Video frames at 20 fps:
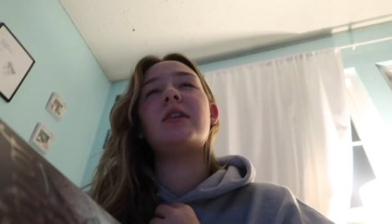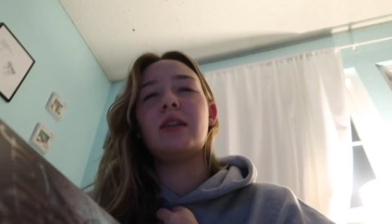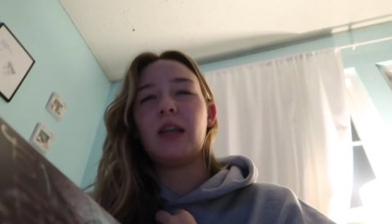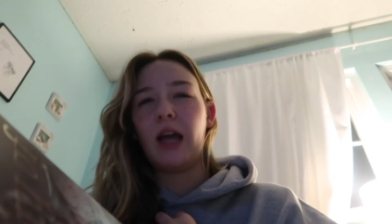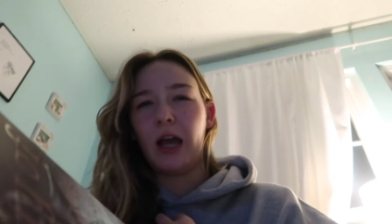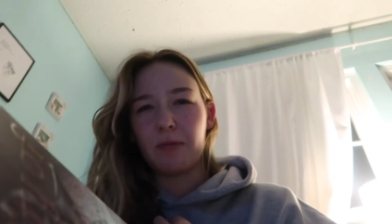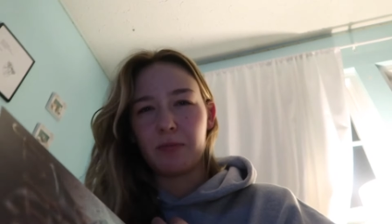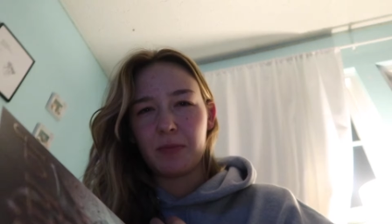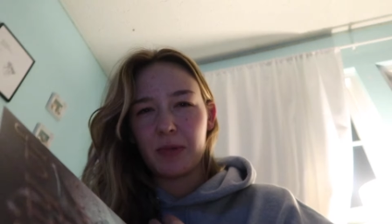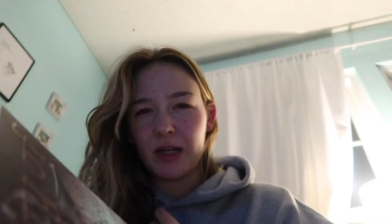is
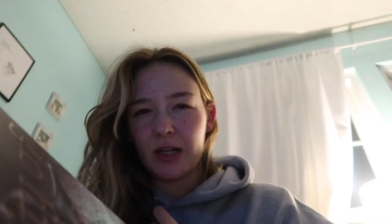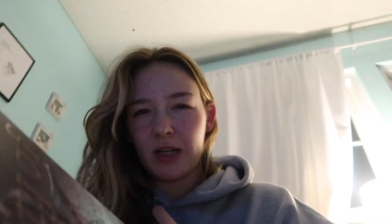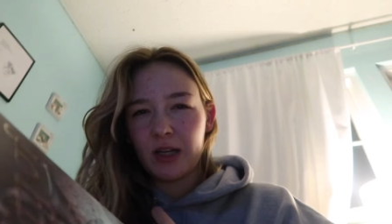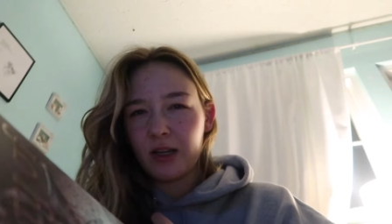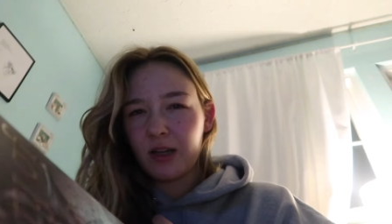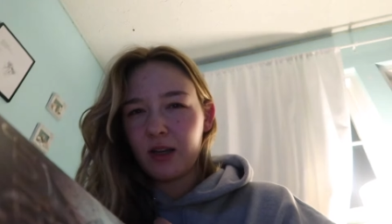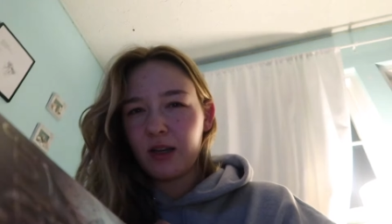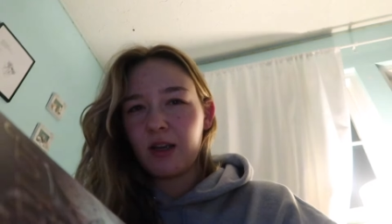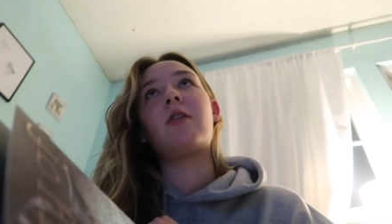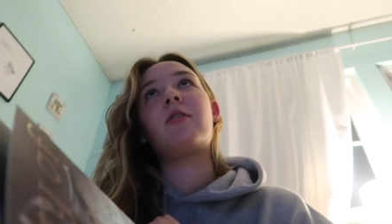
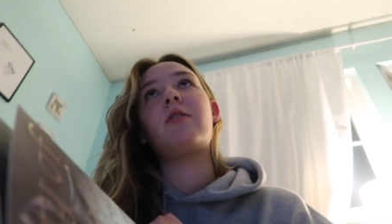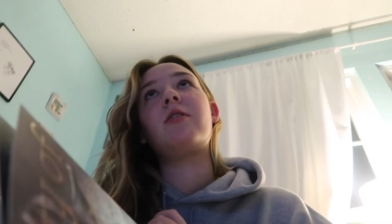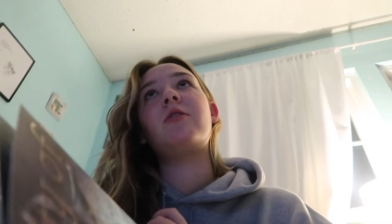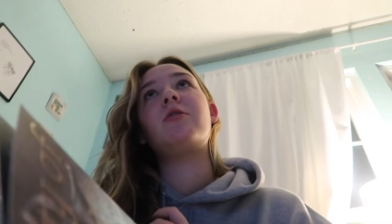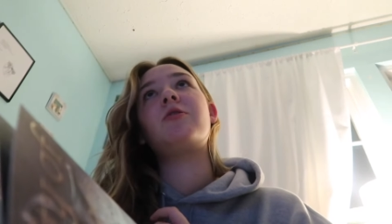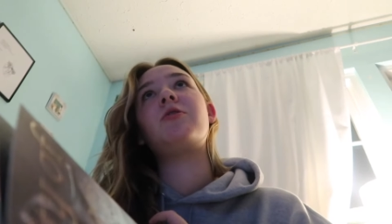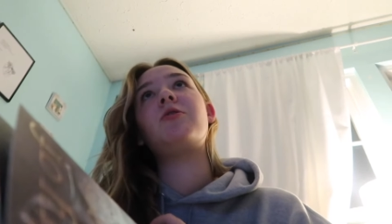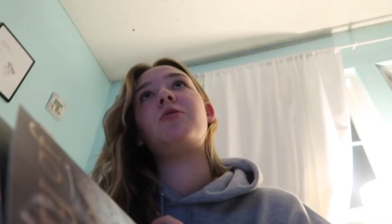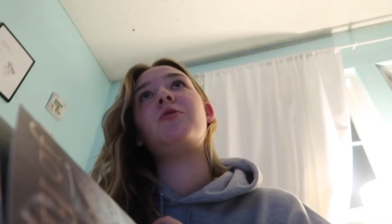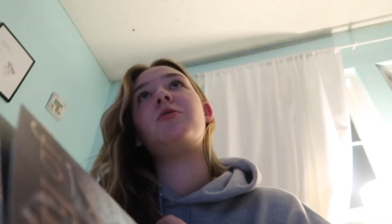happening. Nothing
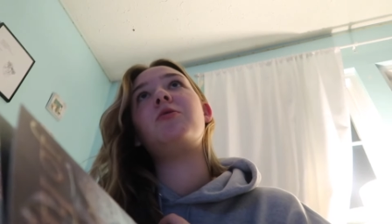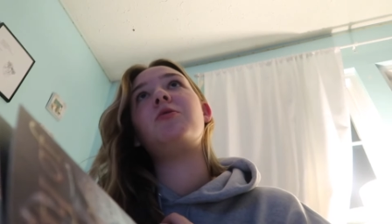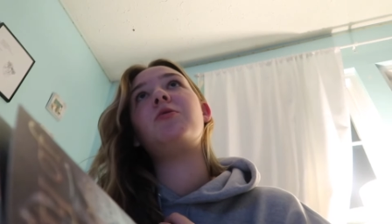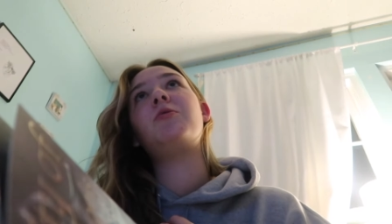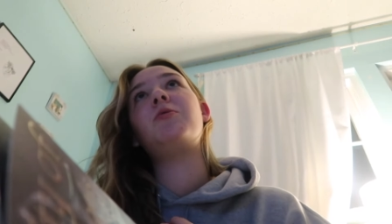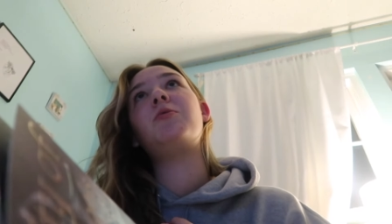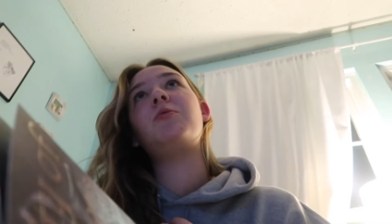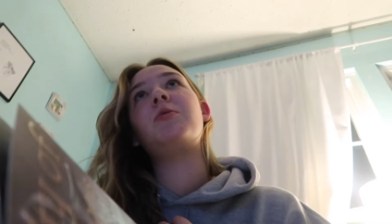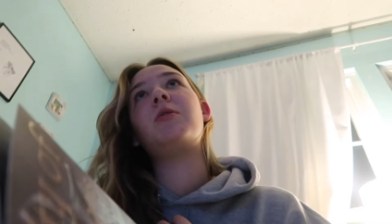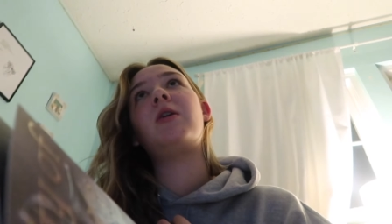
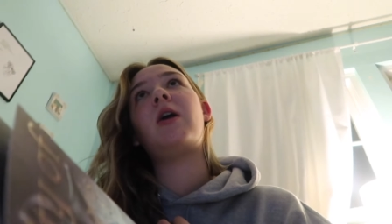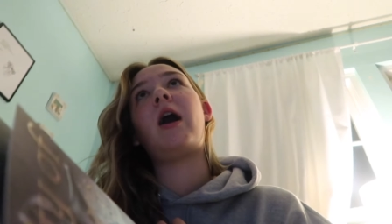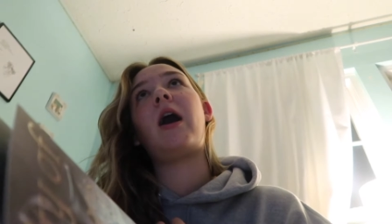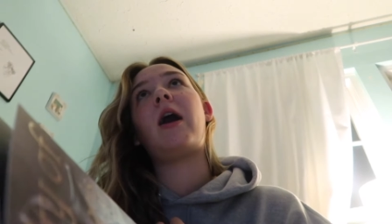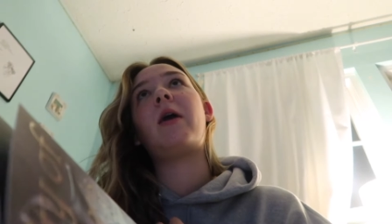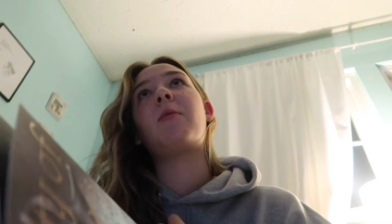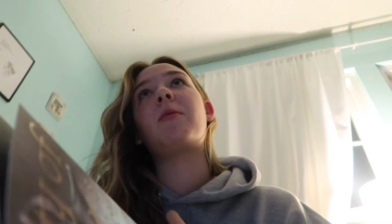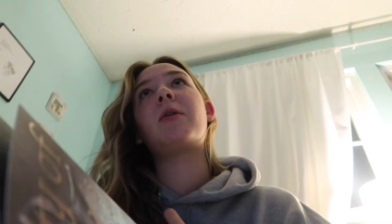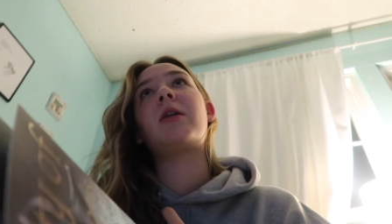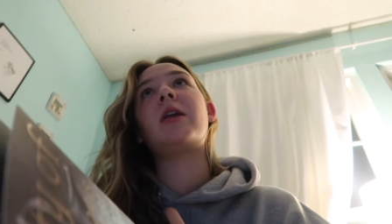to,
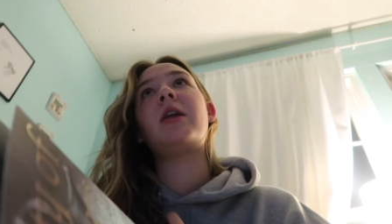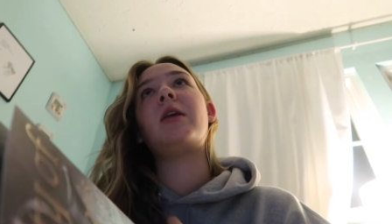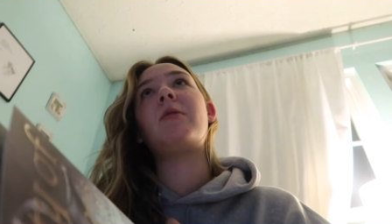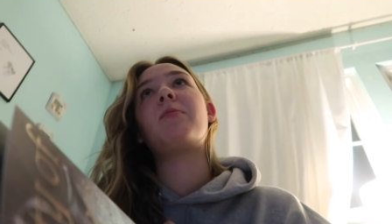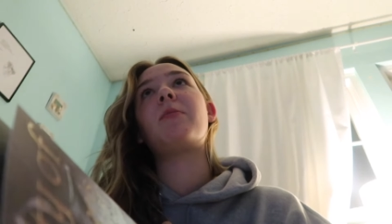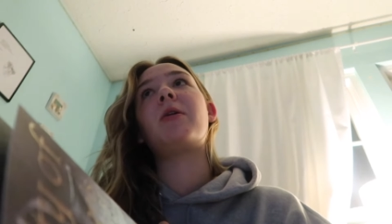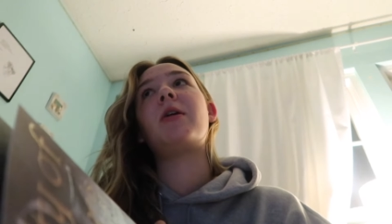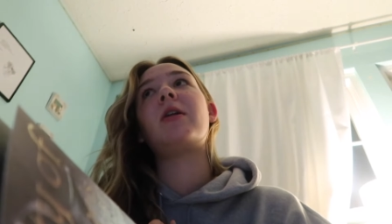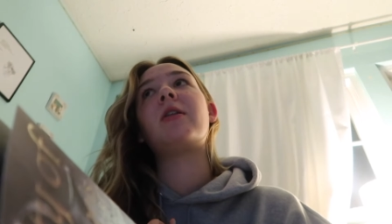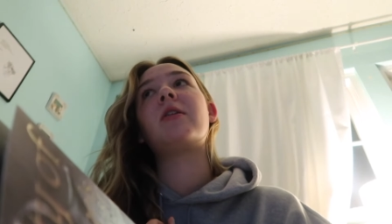I want to
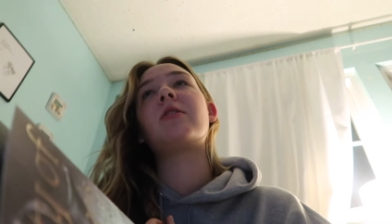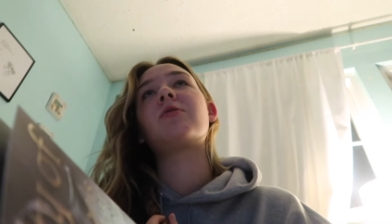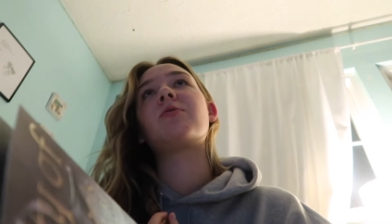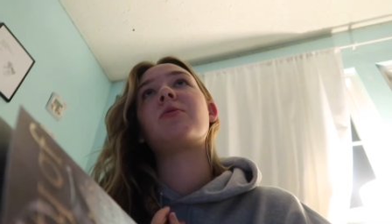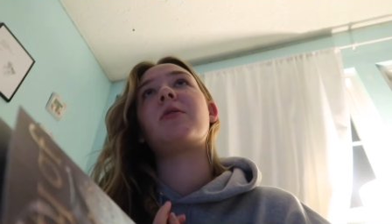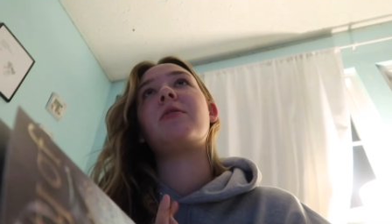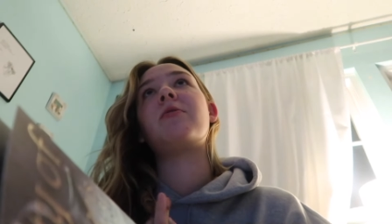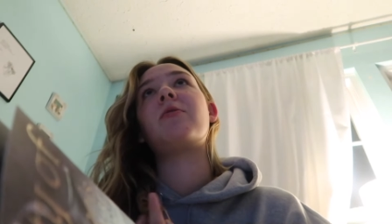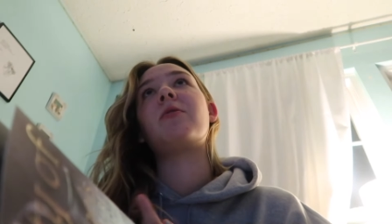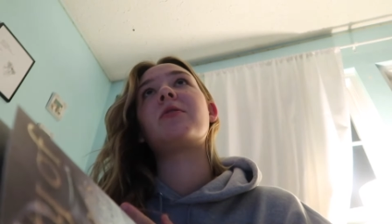keep reading this
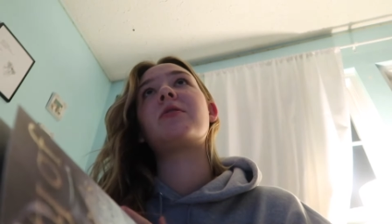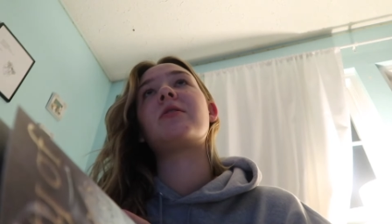twenty-four